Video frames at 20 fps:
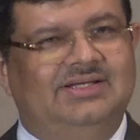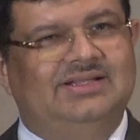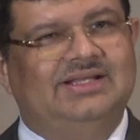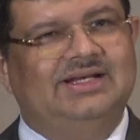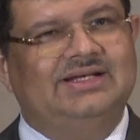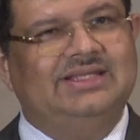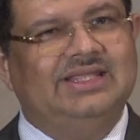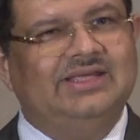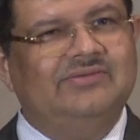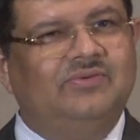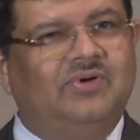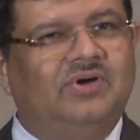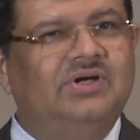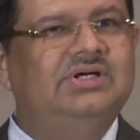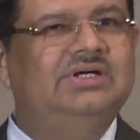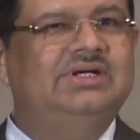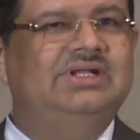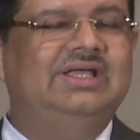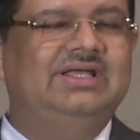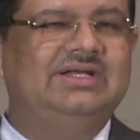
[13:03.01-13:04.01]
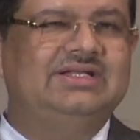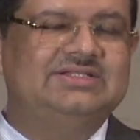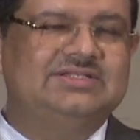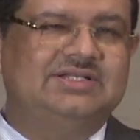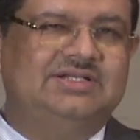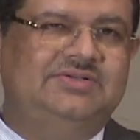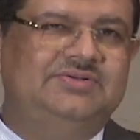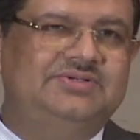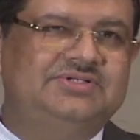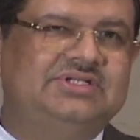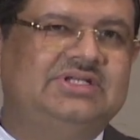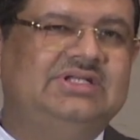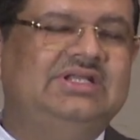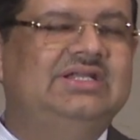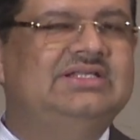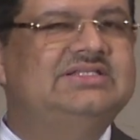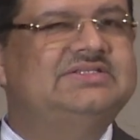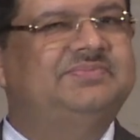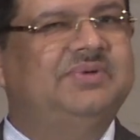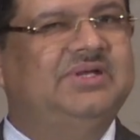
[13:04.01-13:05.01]
That they want a resolution
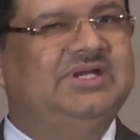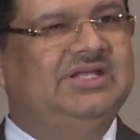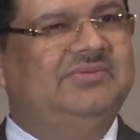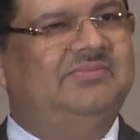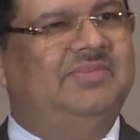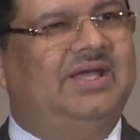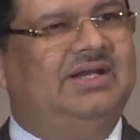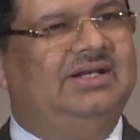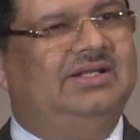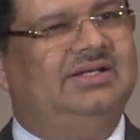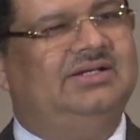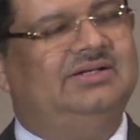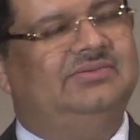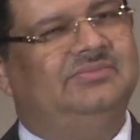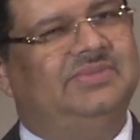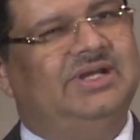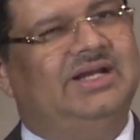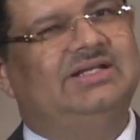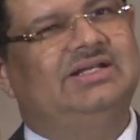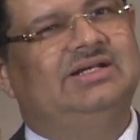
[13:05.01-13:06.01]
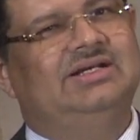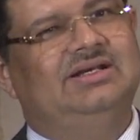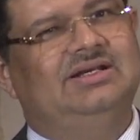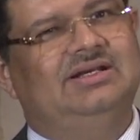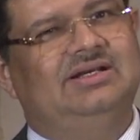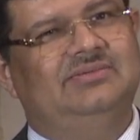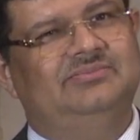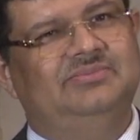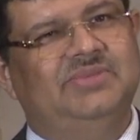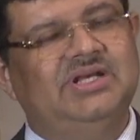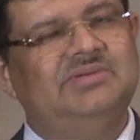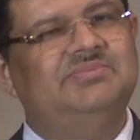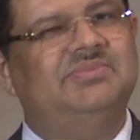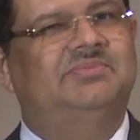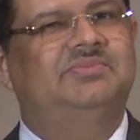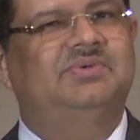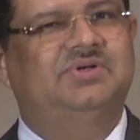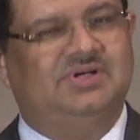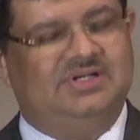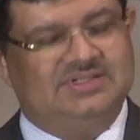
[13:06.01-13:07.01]
in a speedy manner at a
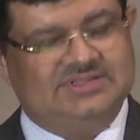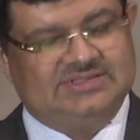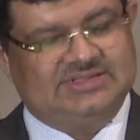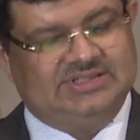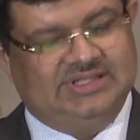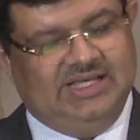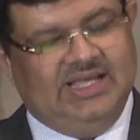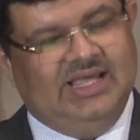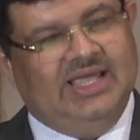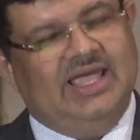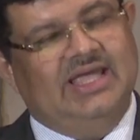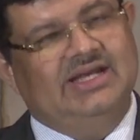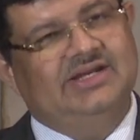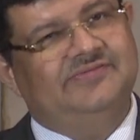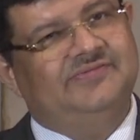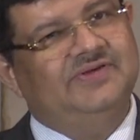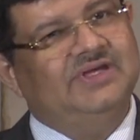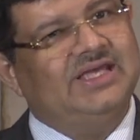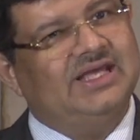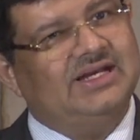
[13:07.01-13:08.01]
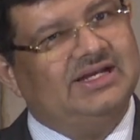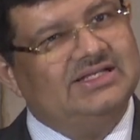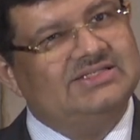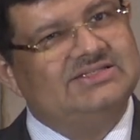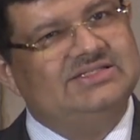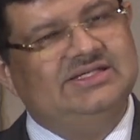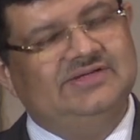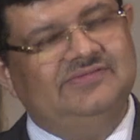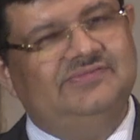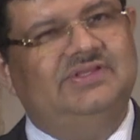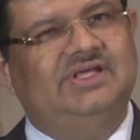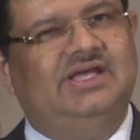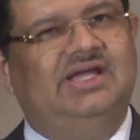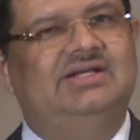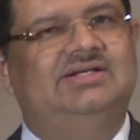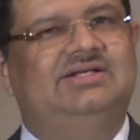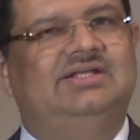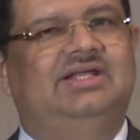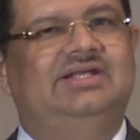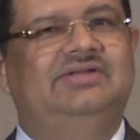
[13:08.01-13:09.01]
minimum cost. And if we can achieve
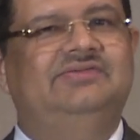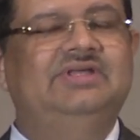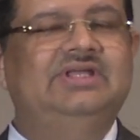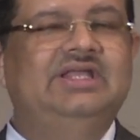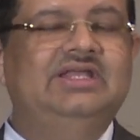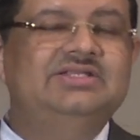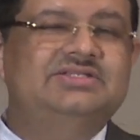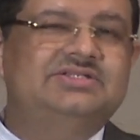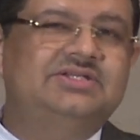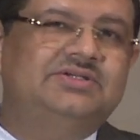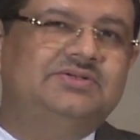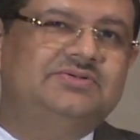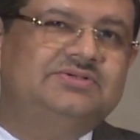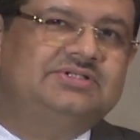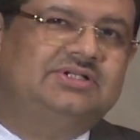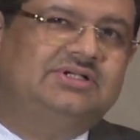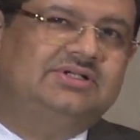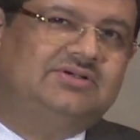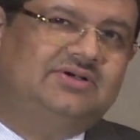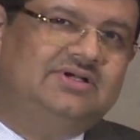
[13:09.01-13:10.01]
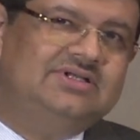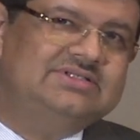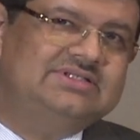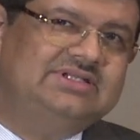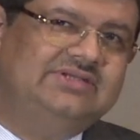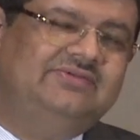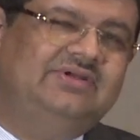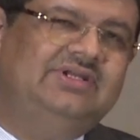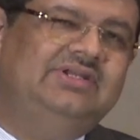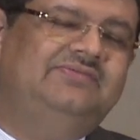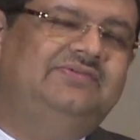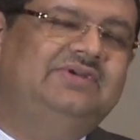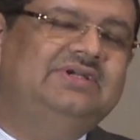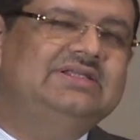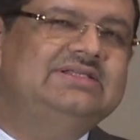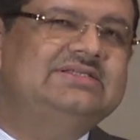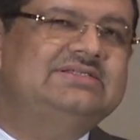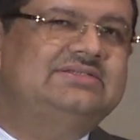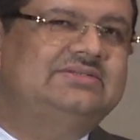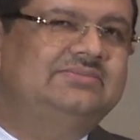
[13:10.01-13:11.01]
that, and the institutional cost, even if it
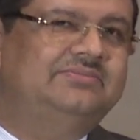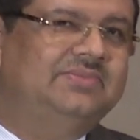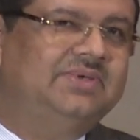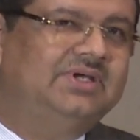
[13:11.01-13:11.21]
is